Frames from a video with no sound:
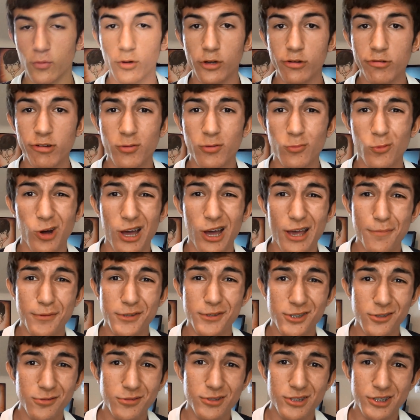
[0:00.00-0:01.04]
you're wondering what
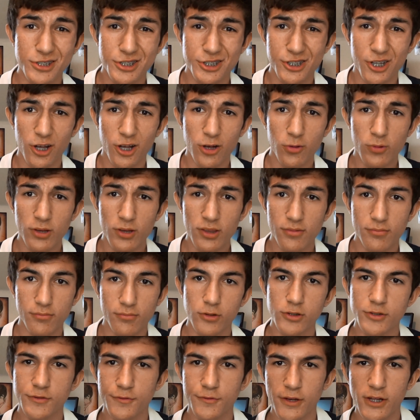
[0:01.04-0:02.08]
episode to start with,
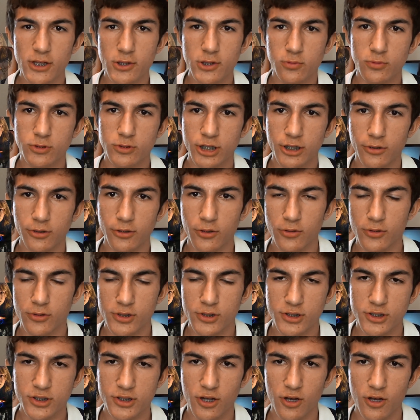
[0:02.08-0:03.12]
most fans will tell you
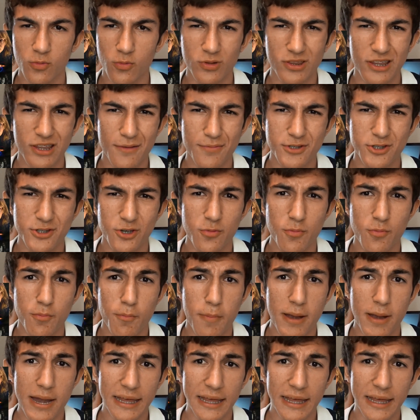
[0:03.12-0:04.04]
to start with the episode